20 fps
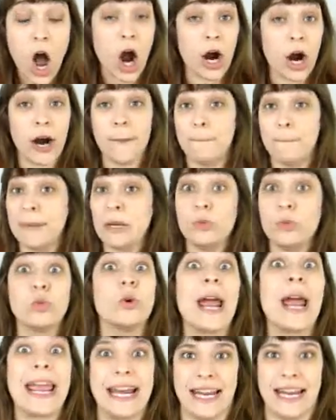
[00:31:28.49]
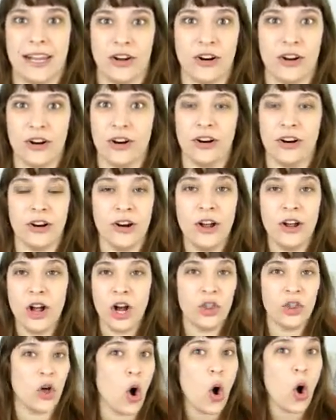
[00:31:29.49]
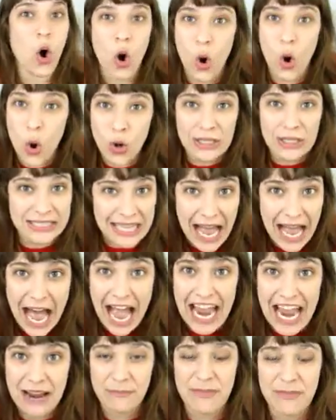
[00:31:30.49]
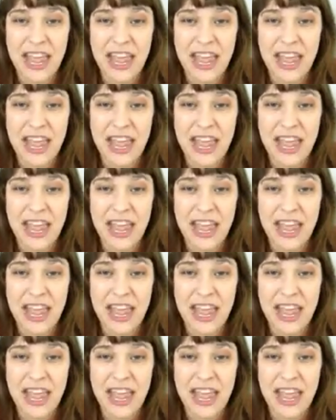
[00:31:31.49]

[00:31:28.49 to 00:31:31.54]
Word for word: are berating her the whole time.